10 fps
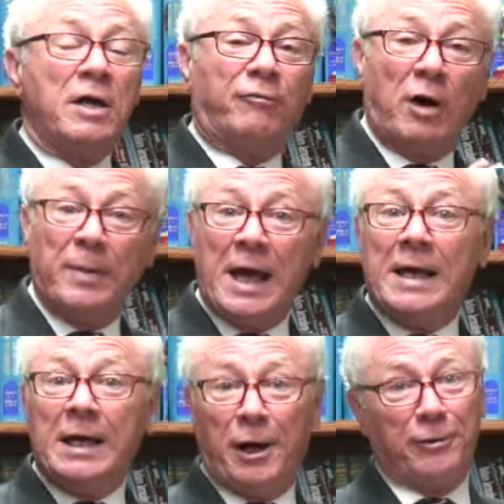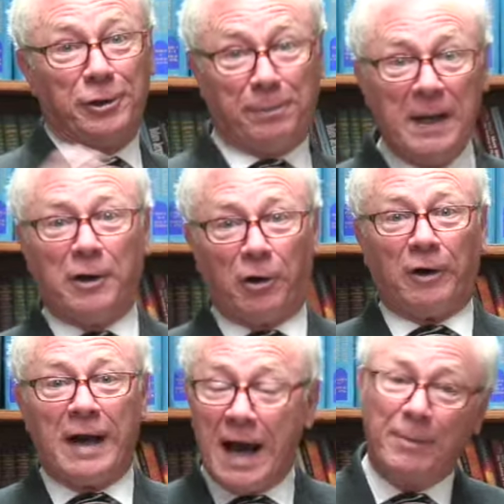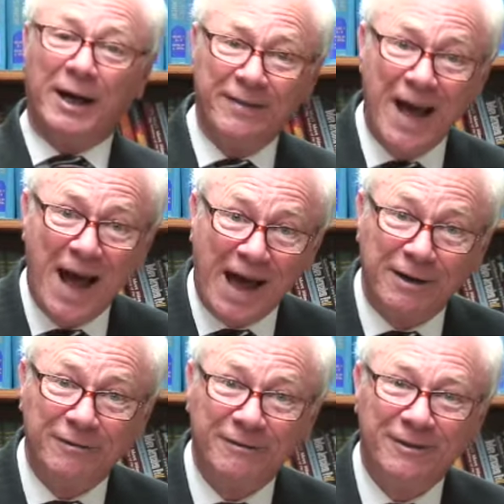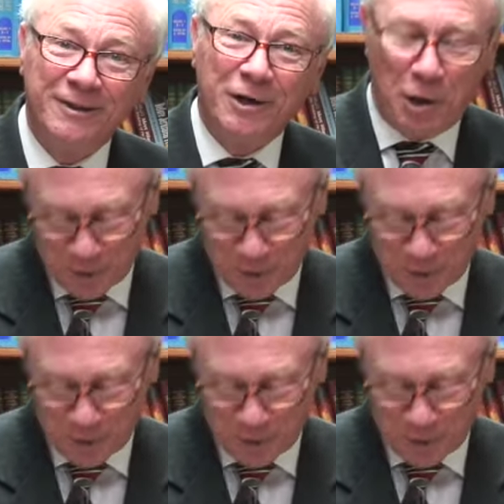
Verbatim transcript: from any other speaker. How about that? All